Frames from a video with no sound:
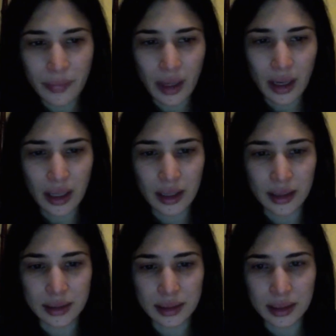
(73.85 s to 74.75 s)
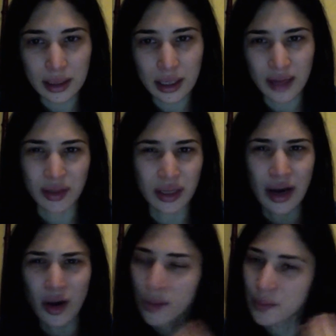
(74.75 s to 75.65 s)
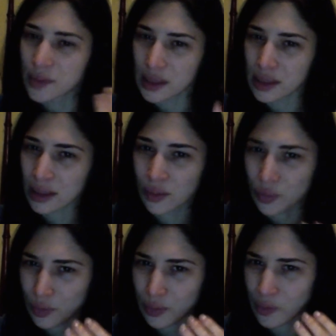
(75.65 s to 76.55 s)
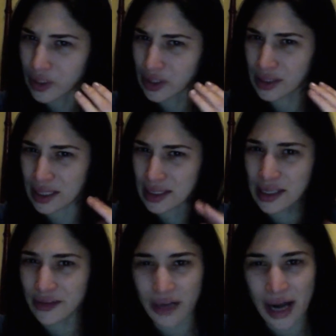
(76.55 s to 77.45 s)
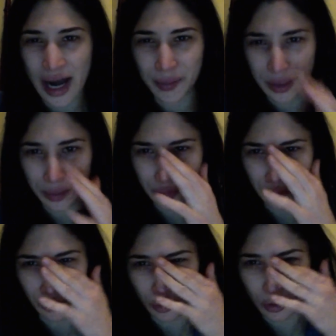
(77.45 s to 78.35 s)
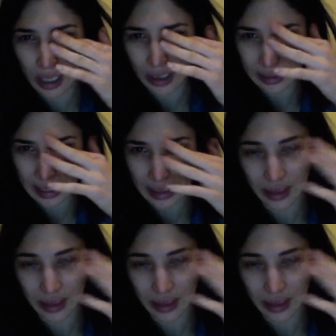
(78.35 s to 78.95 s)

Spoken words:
and now which is, this never happened before LDN.